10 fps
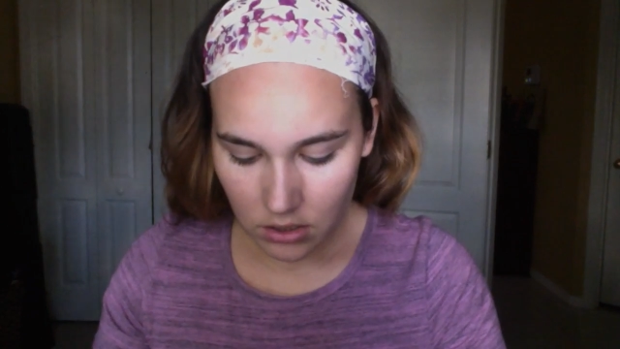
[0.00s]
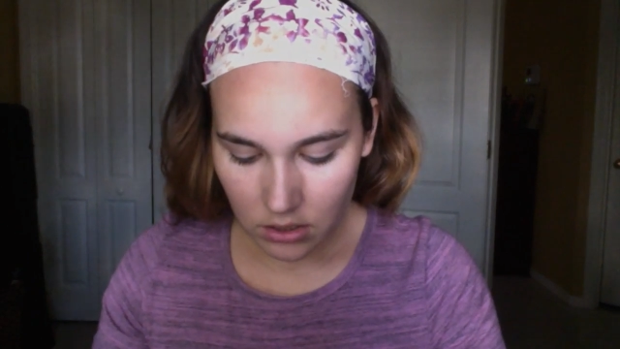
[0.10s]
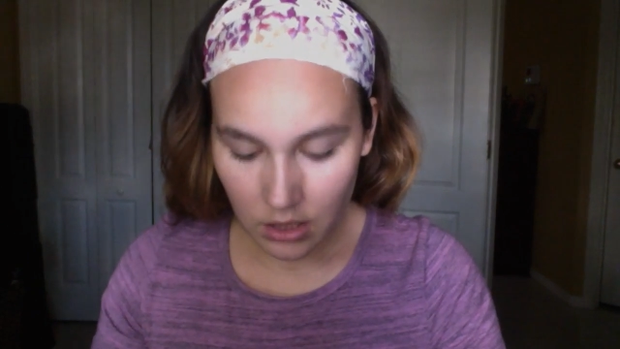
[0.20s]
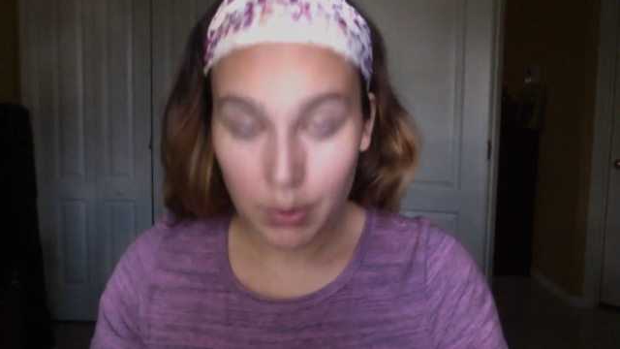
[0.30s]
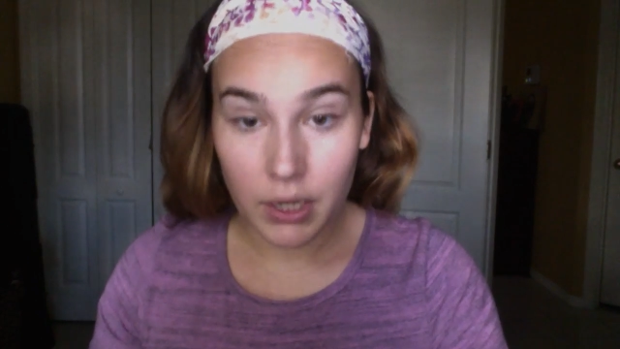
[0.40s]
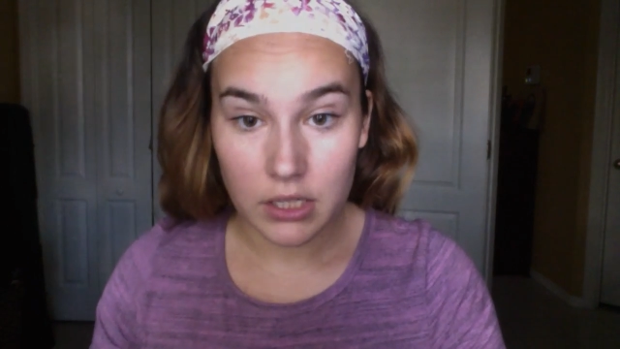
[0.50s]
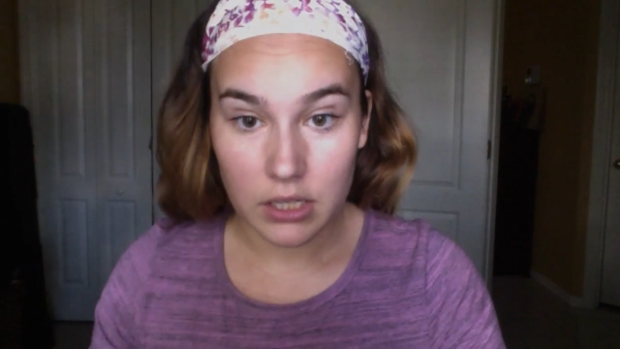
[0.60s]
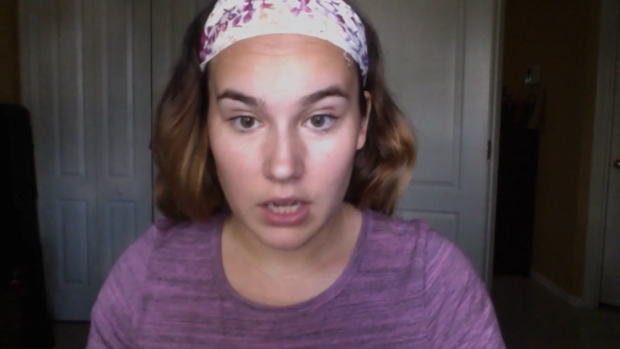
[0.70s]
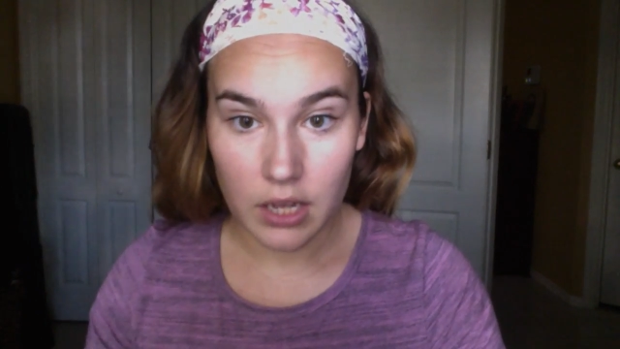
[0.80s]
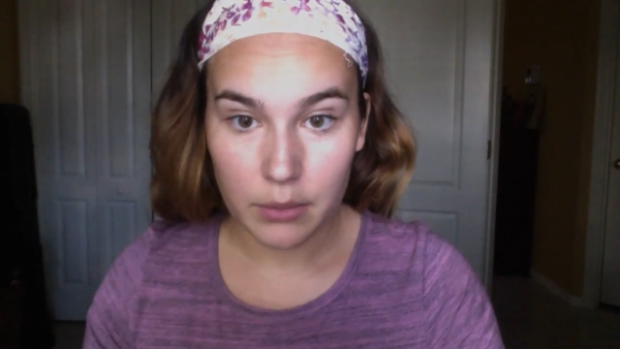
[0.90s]
compared to
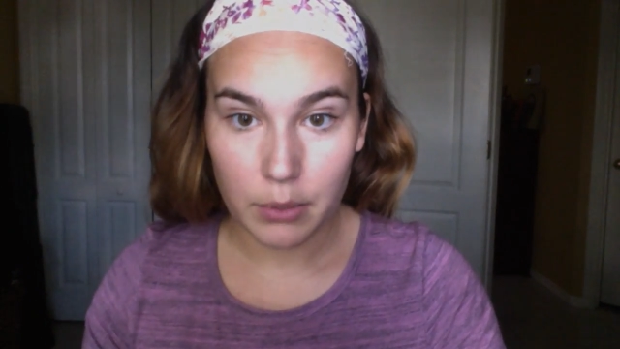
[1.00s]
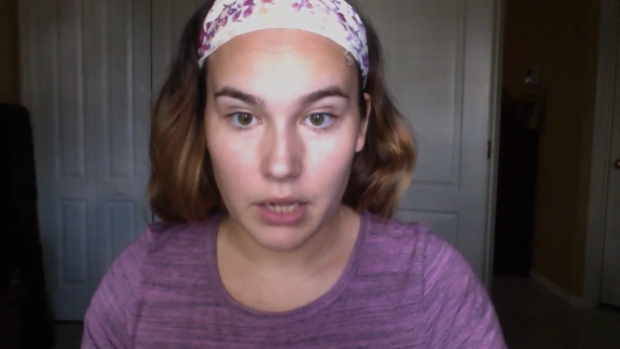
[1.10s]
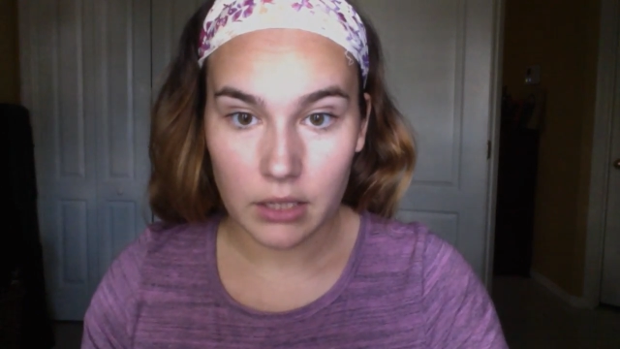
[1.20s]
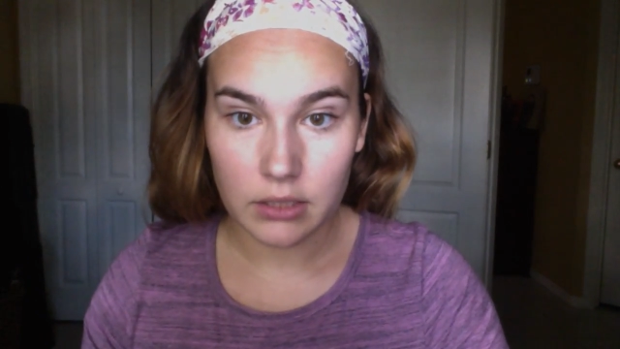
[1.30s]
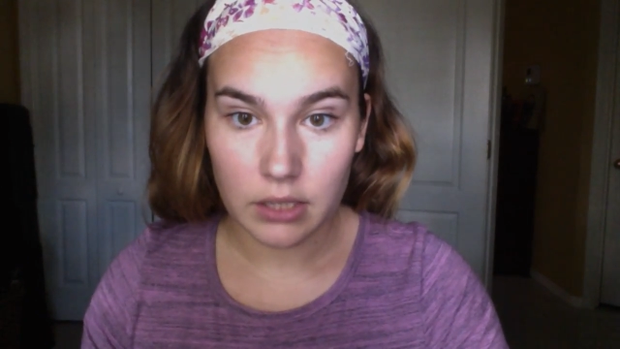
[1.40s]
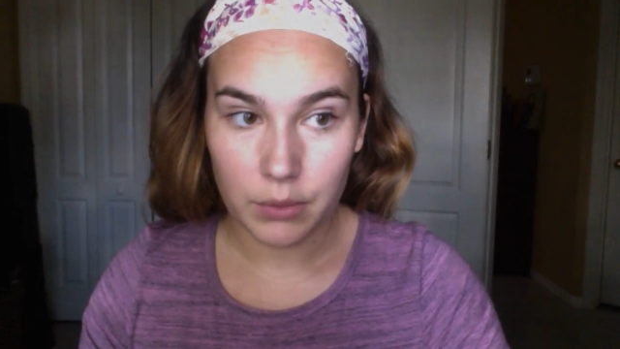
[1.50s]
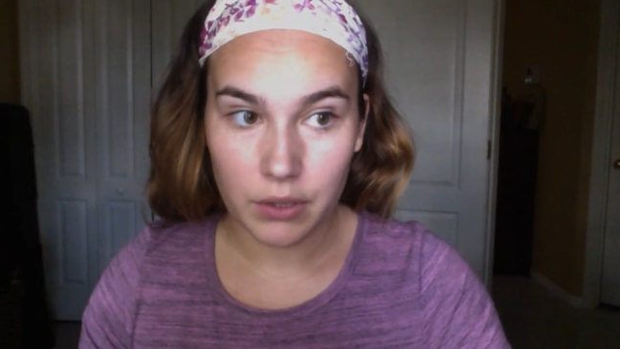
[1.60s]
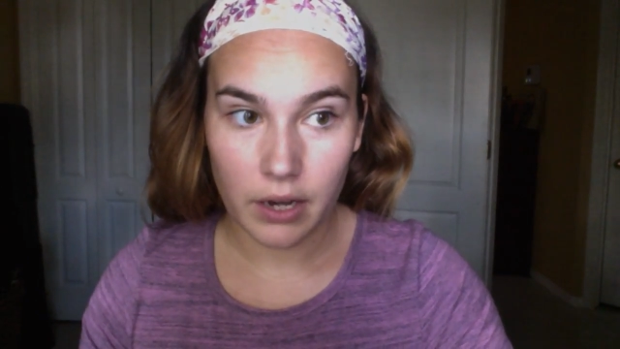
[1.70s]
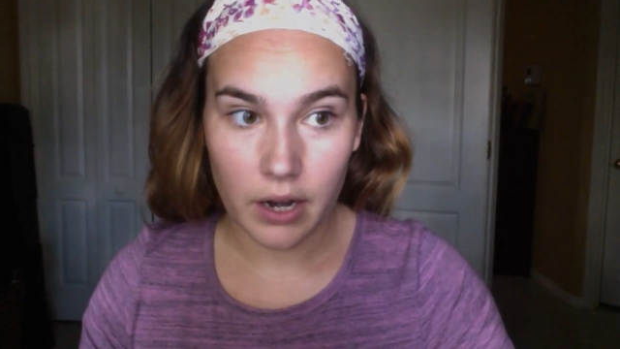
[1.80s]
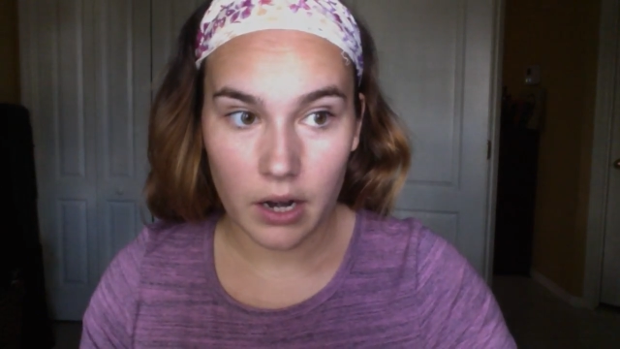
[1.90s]
the other palettes that were
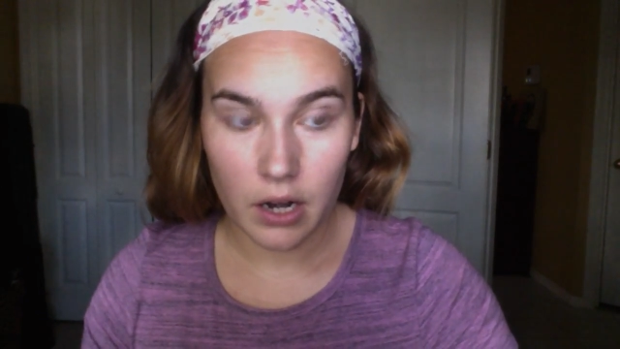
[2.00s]
there,